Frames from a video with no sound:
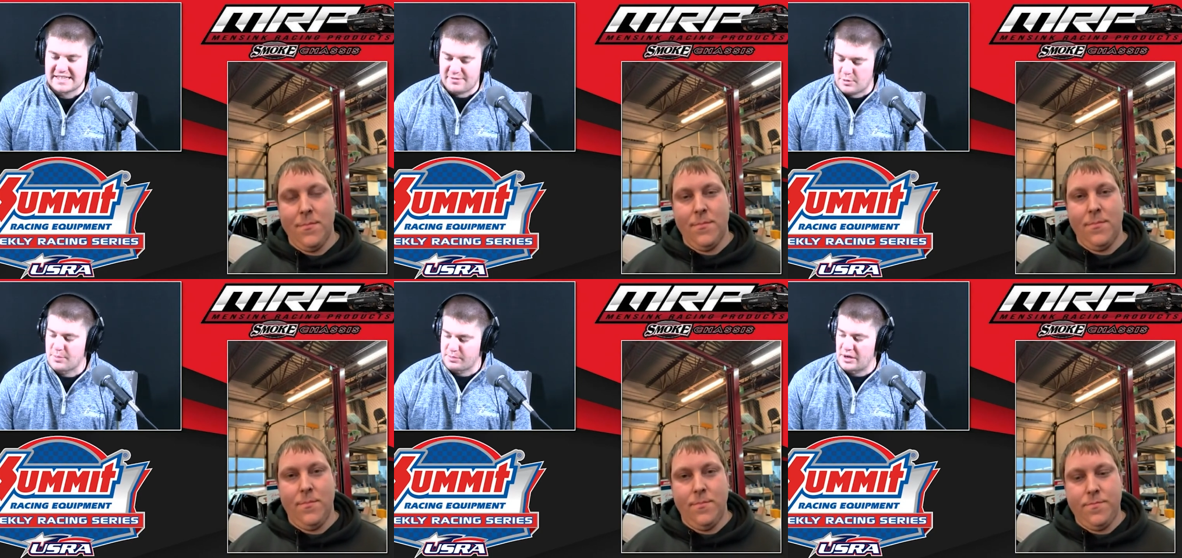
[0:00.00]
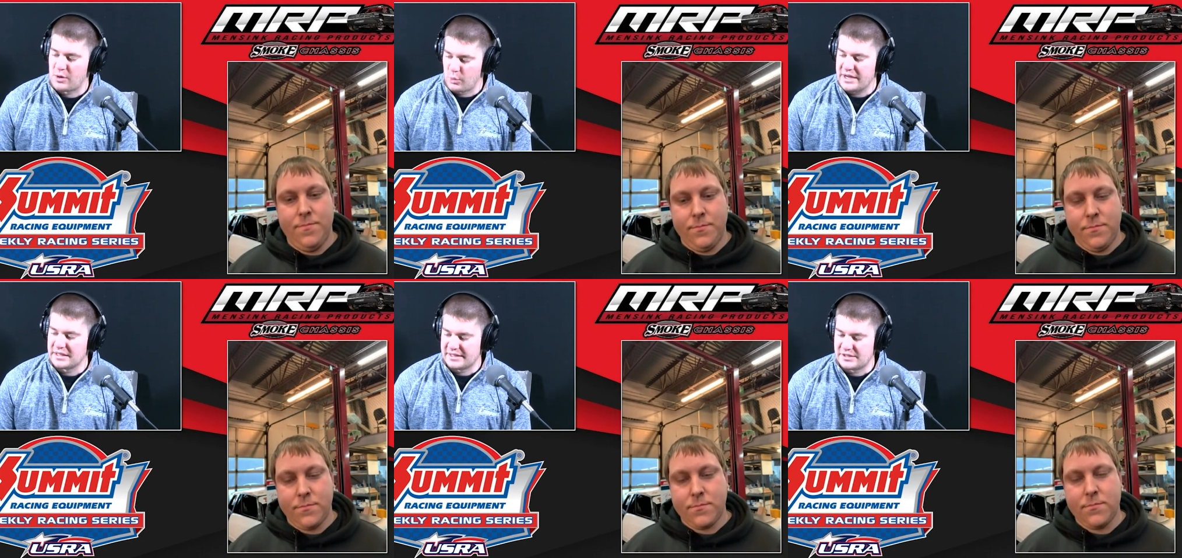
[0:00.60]
Speaker 1: to have to prepare
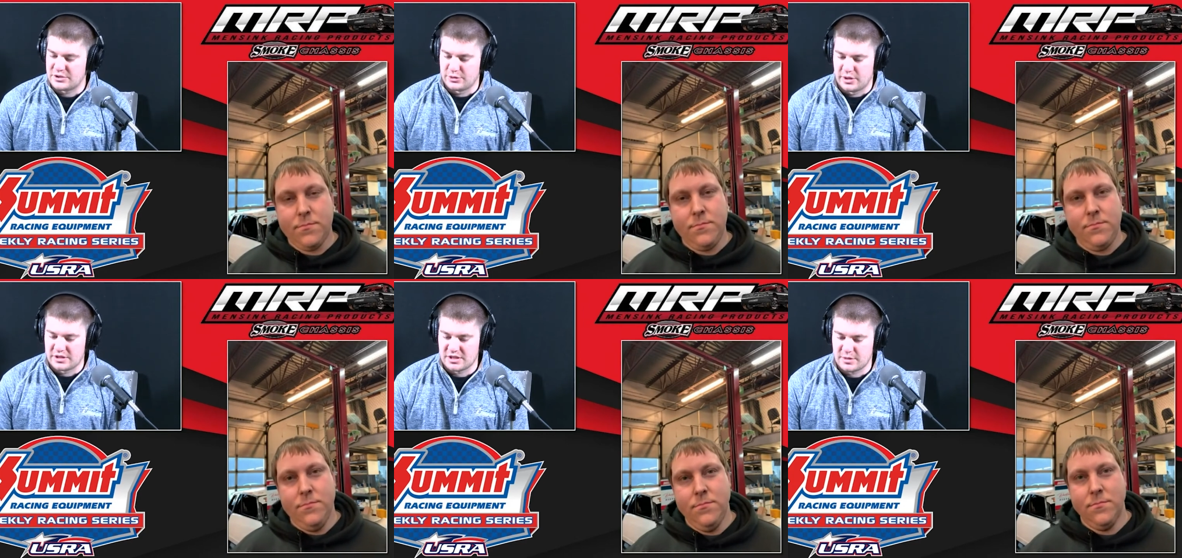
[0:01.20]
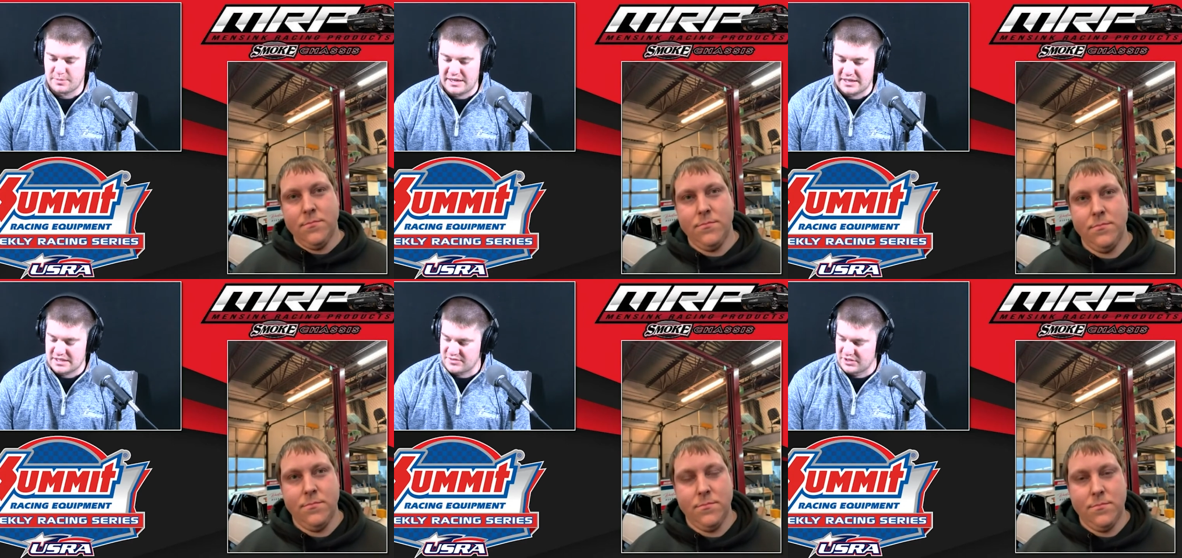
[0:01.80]
weekly to uh, to compete
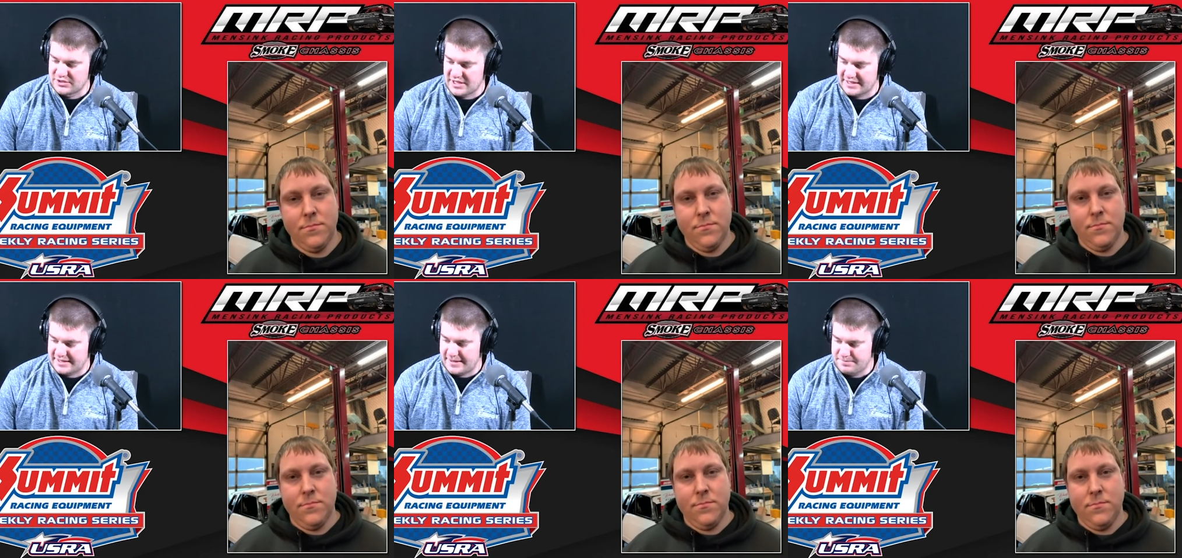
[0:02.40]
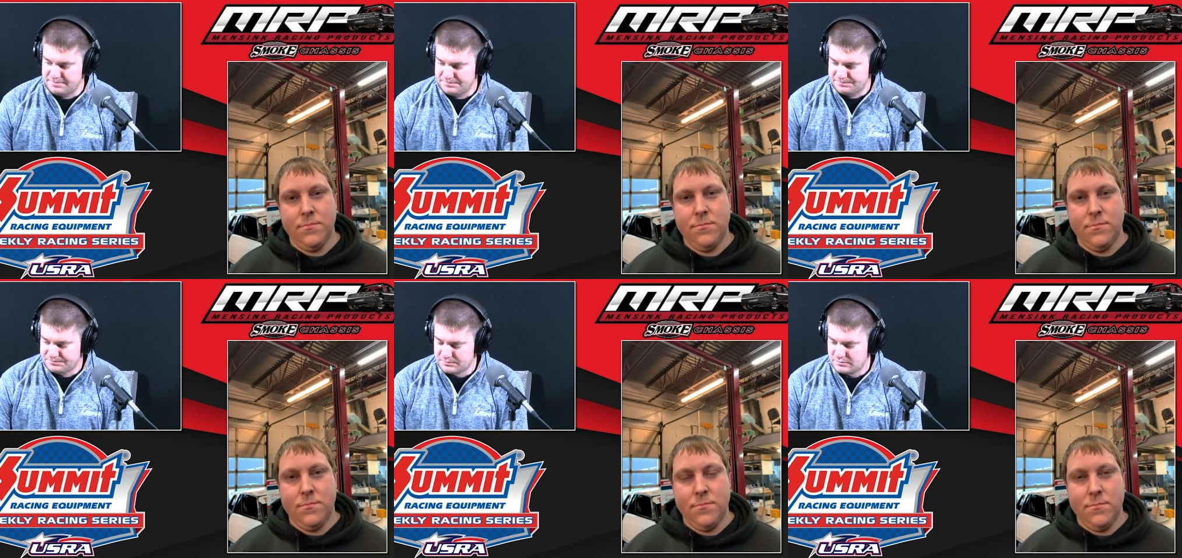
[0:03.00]
against fields like that?
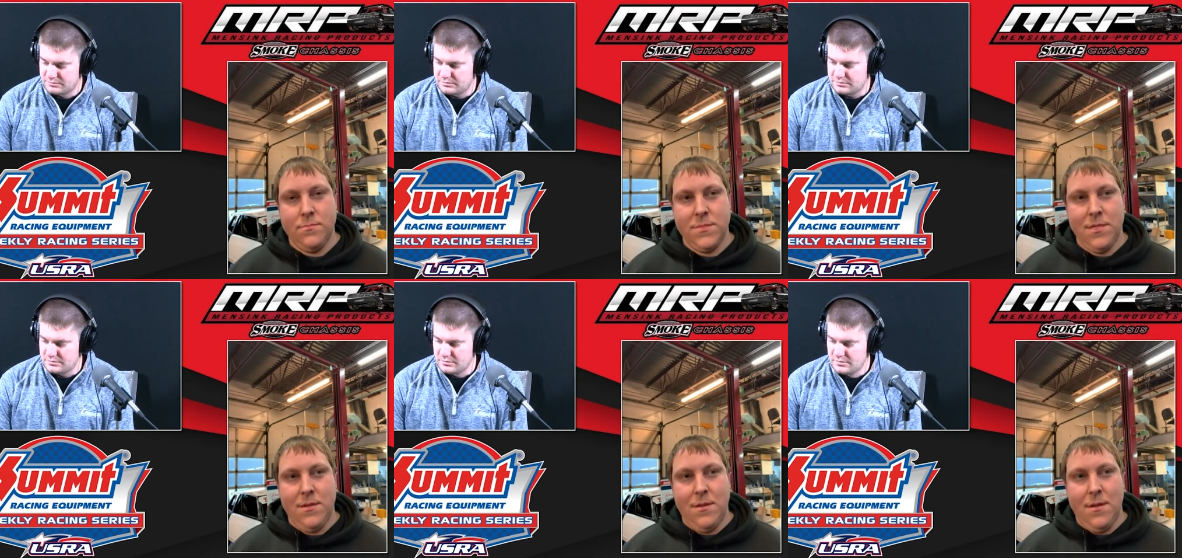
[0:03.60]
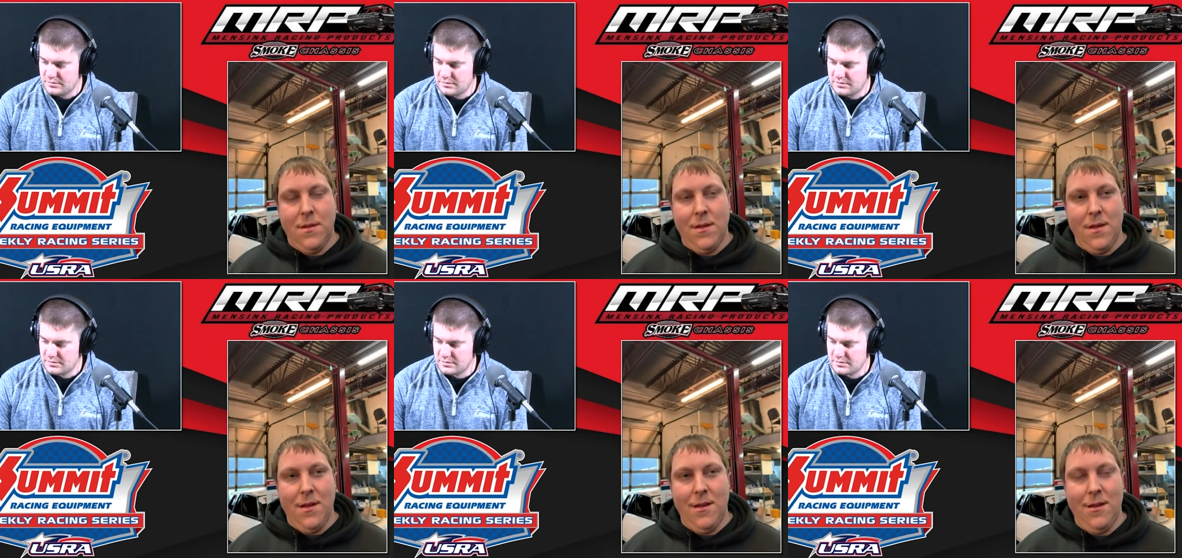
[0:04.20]

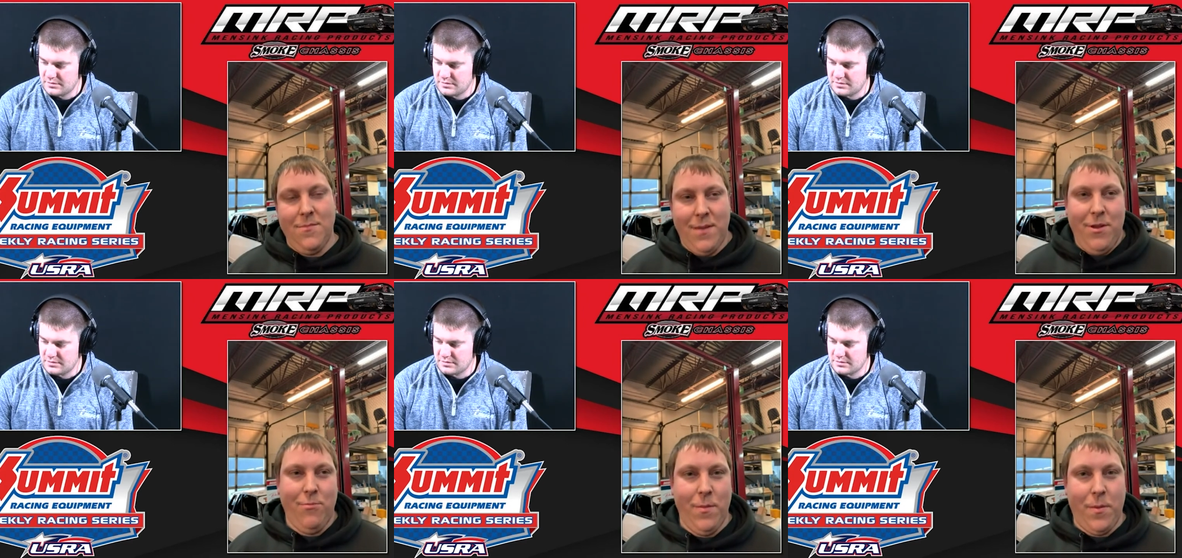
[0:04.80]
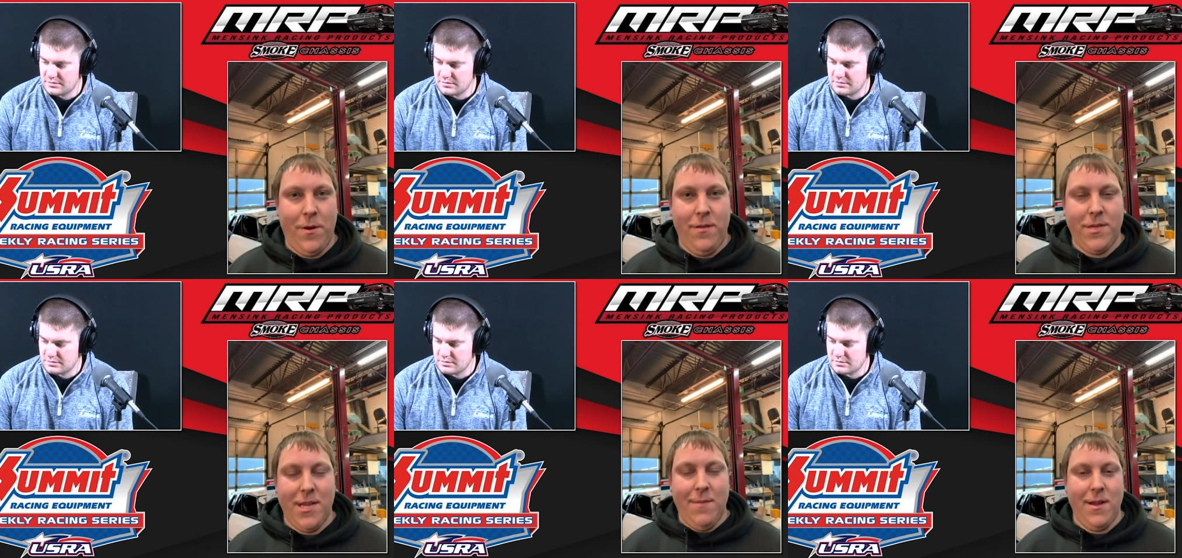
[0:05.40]
Speaker 2: Um, I mean, we prepare the
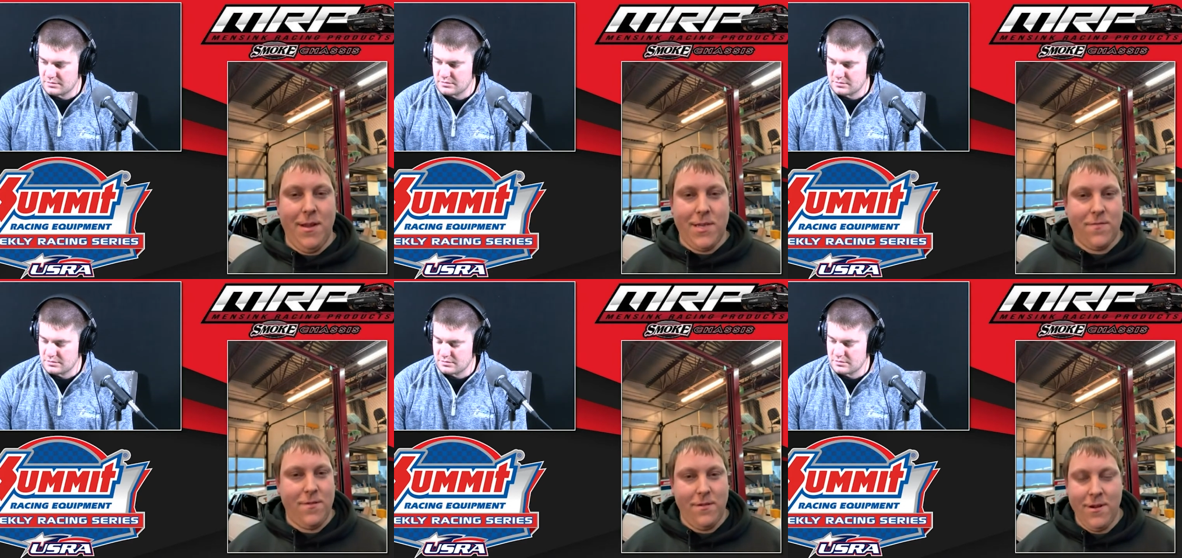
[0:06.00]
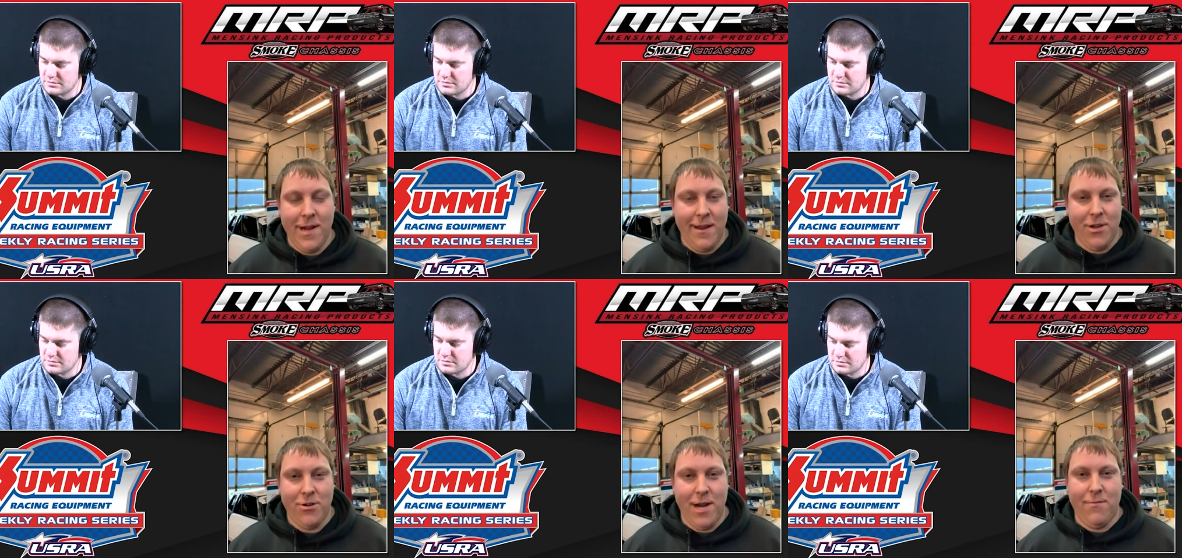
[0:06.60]
same, I guess, for
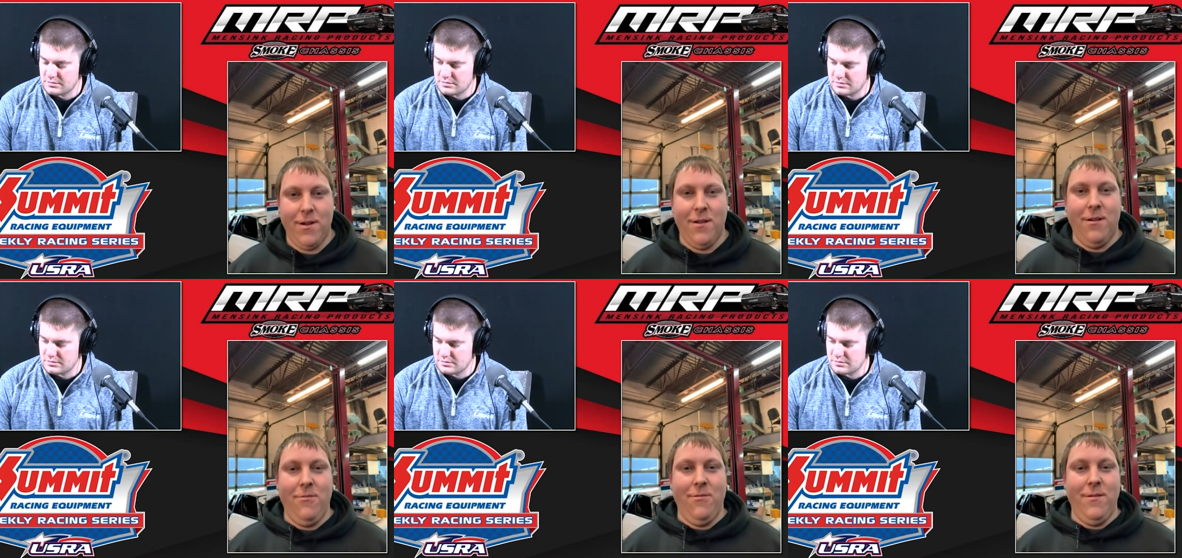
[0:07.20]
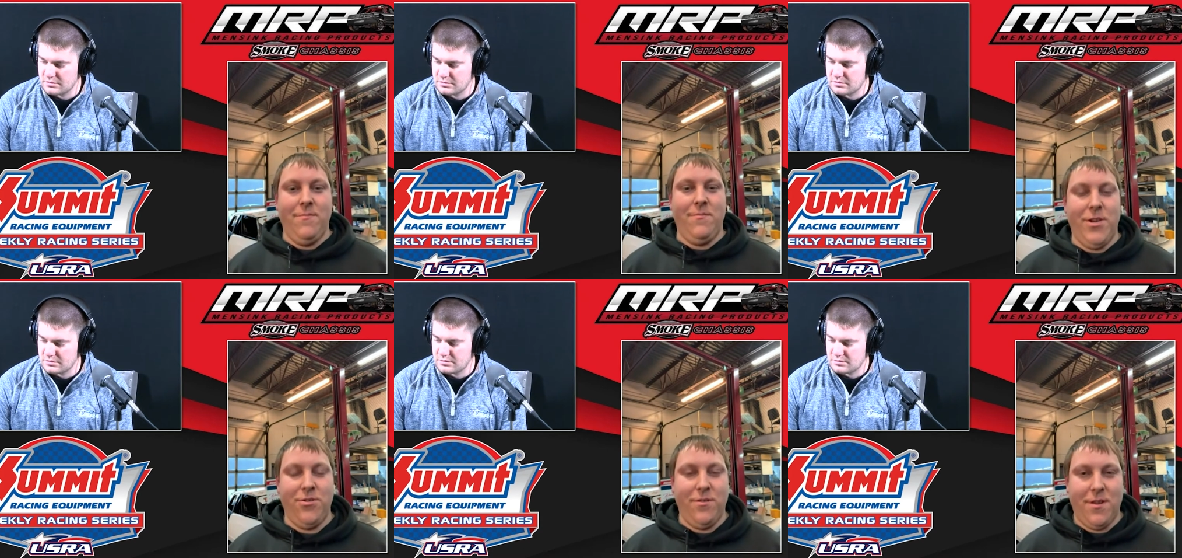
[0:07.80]
any track we go to. We
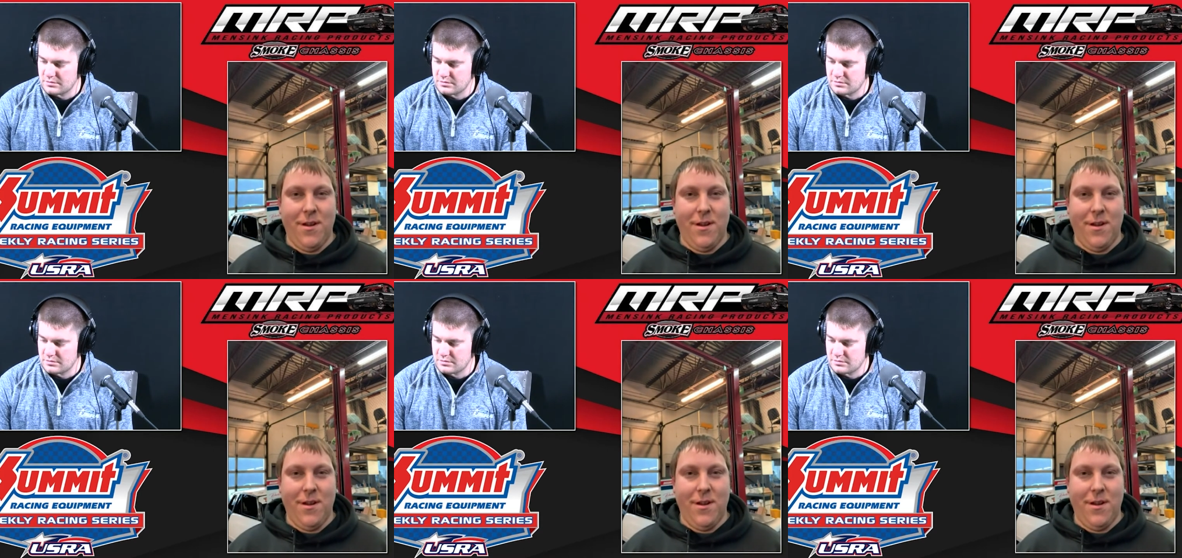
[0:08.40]
make sure the